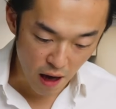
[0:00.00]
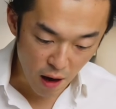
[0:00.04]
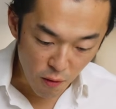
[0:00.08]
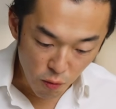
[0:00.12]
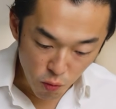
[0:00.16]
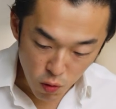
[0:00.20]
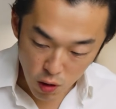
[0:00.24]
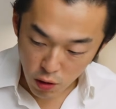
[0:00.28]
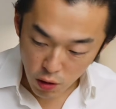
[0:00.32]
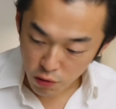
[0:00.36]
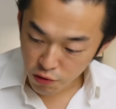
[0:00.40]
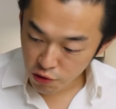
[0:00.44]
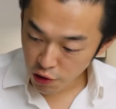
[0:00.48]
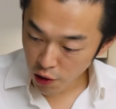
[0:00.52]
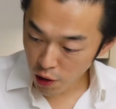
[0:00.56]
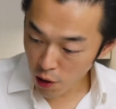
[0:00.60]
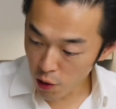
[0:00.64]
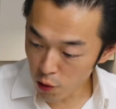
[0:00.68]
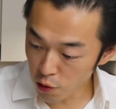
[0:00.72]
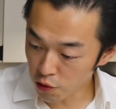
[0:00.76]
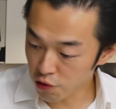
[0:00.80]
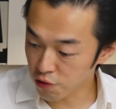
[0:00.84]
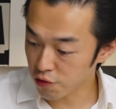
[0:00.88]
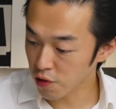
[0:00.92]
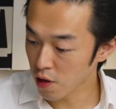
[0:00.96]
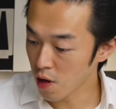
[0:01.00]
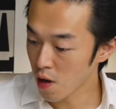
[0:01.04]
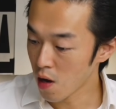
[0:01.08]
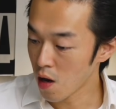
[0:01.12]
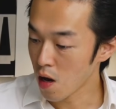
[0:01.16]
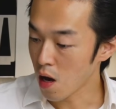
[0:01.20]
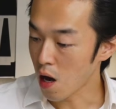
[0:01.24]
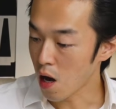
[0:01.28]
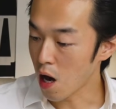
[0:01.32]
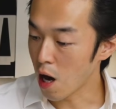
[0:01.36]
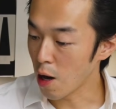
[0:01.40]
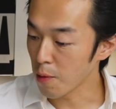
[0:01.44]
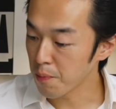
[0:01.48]
And we'll toast
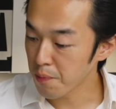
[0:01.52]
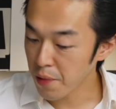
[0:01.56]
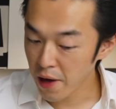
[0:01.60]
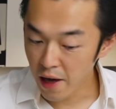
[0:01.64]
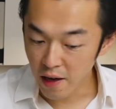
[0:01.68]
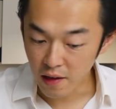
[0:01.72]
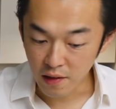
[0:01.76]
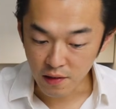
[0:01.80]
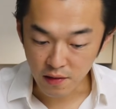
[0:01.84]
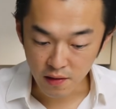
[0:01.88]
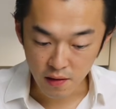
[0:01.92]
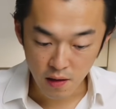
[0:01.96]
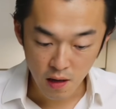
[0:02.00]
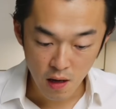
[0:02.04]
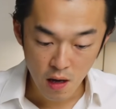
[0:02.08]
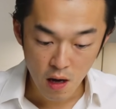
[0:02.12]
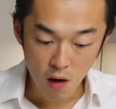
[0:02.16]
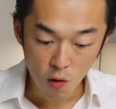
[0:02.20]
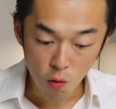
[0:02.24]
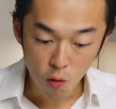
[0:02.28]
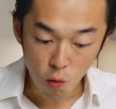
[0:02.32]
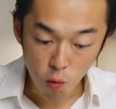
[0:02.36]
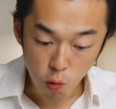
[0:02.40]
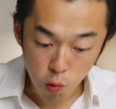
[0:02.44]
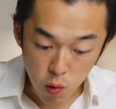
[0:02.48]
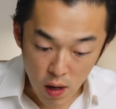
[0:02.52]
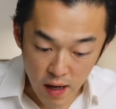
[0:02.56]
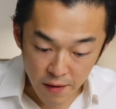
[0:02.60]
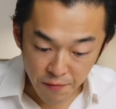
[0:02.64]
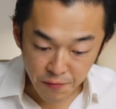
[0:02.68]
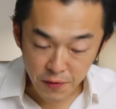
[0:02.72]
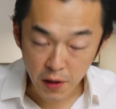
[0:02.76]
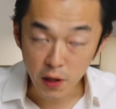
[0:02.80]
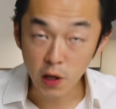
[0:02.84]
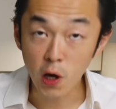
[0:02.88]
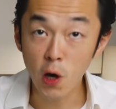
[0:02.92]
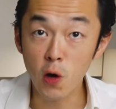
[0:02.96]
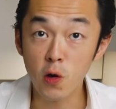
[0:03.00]
our paste
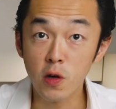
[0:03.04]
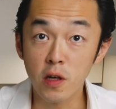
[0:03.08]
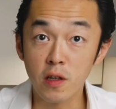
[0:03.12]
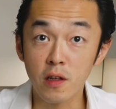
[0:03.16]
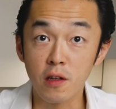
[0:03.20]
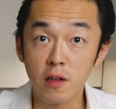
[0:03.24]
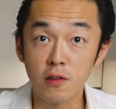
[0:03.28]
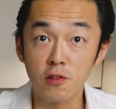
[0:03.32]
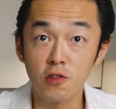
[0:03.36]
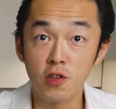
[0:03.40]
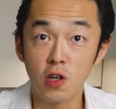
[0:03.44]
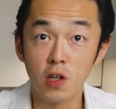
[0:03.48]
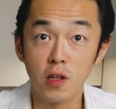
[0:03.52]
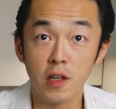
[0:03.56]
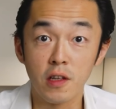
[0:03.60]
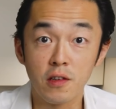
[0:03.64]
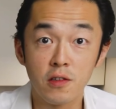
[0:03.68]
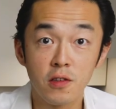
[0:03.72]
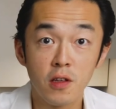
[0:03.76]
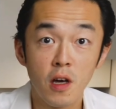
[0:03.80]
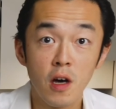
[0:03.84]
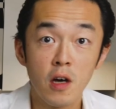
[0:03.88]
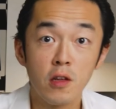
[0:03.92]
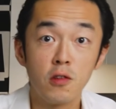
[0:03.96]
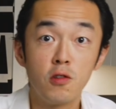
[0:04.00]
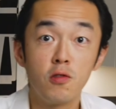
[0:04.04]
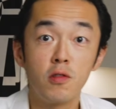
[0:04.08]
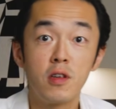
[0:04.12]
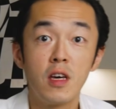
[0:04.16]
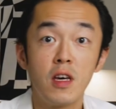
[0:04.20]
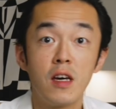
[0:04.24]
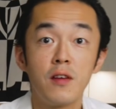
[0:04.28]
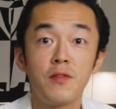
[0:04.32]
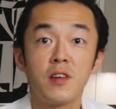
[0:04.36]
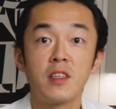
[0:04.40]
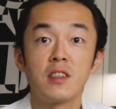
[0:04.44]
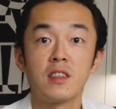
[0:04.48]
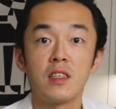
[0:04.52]
with the coconut solids to
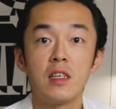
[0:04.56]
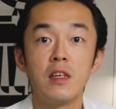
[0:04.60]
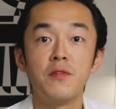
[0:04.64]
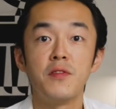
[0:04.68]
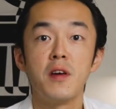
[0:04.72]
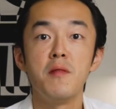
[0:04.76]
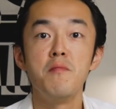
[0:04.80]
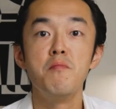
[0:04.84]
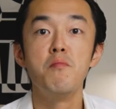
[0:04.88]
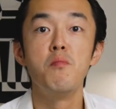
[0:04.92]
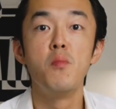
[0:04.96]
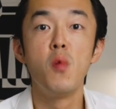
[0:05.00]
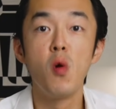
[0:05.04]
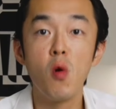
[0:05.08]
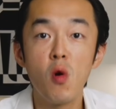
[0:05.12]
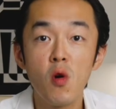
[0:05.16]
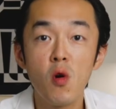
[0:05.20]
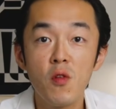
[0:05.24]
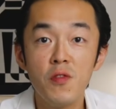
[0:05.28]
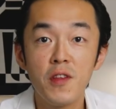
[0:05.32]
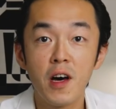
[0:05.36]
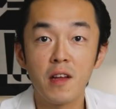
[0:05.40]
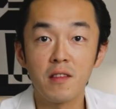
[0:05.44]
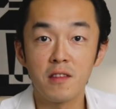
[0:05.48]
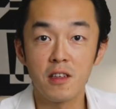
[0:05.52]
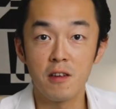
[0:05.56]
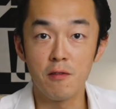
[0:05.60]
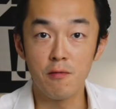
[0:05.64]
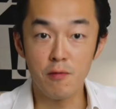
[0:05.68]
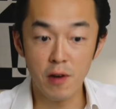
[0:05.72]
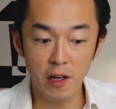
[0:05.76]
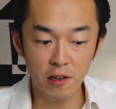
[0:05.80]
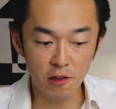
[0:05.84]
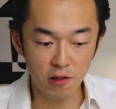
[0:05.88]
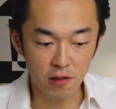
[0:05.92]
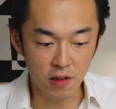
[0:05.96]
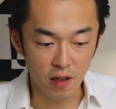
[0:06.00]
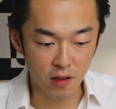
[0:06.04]
give us even more nutty
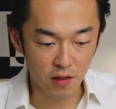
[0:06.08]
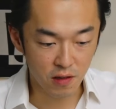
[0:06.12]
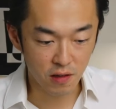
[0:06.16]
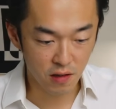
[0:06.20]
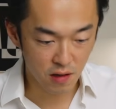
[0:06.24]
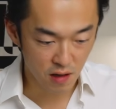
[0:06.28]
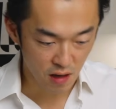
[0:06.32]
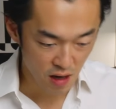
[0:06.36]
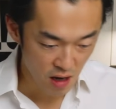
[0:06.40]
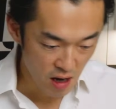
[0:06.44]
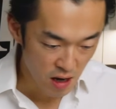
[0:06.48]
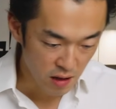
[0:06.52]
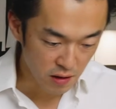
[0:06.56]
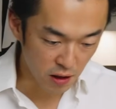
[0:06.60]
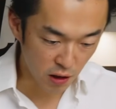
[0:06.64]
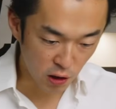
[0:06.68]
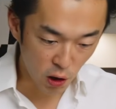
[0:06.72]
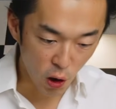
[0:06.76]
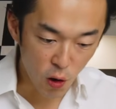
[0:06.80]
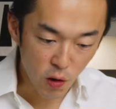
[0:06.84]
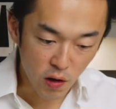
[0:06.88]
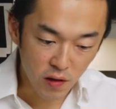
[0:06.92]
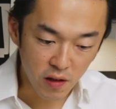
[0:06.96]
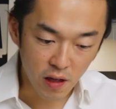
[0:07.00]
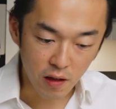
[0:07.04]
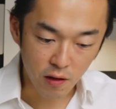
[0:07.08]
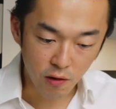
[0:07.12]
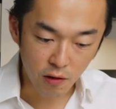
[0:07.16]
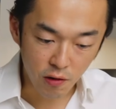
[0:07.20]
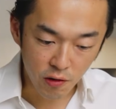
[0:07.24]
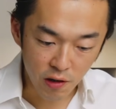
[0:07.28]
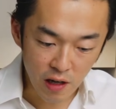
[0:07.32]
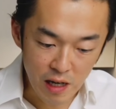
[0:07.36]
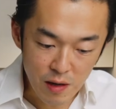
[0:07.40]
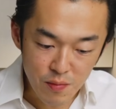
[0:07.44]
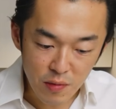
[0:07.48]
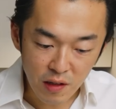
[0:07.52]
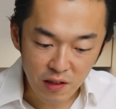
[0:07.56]
richness. The coconut
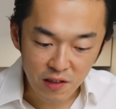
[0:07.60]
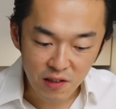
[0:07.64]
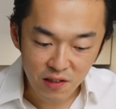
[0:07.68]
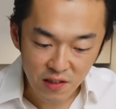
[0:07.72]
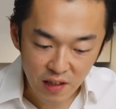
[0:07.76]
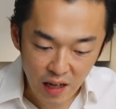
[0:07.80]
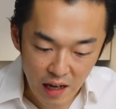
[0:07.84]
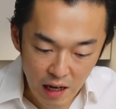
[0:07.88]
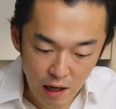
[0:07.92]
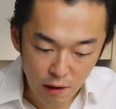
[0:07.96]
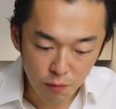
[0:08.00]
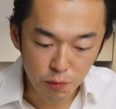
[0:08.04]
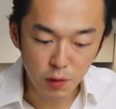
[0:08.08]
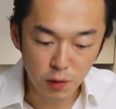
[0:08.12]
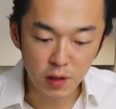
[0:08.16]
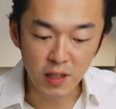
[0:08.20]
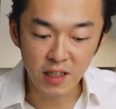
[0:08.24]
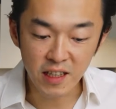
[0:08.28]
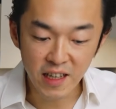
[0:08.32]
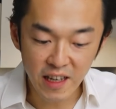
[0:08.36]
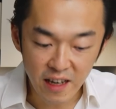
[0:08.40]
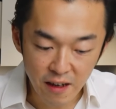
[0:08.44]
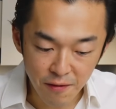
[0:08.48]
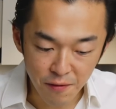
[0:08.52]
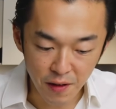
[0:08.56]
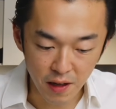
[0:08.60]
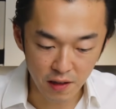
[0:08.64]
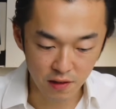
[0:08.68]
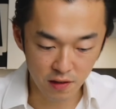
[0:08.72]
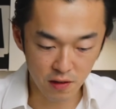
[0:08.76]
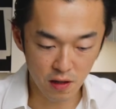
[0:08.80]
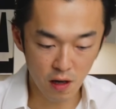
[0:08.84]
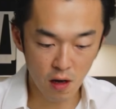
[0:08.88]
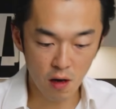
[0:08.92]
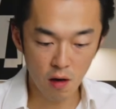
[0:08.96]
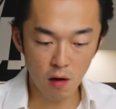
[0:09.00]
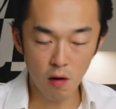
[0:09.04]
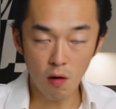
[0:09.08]
cream itself would give
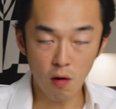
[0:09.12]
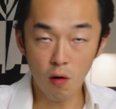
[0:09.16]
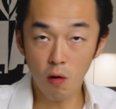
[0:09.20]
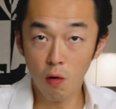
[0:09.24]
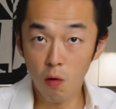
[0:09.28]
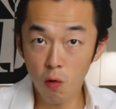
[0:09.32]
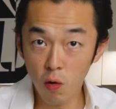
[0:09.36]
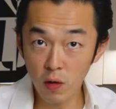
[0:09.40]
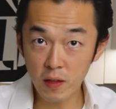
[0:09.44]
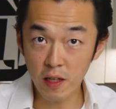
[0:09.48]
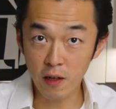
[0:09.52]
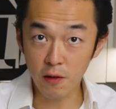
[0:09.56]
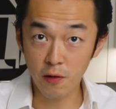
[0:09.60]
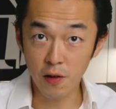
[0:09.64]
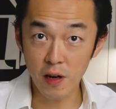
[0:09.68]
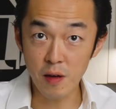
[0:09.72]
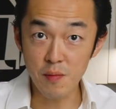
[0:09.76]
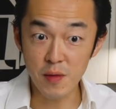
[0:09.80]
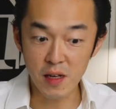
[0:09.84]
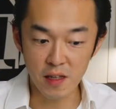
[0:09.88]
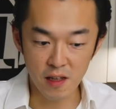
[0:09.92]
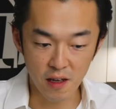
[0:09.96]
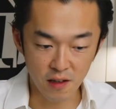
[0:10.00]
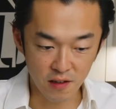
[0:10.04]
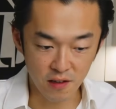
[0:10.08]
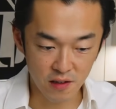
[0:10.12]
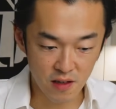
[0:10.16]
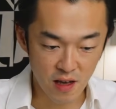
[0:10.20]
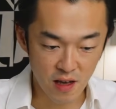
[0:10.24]
us all the creaminess,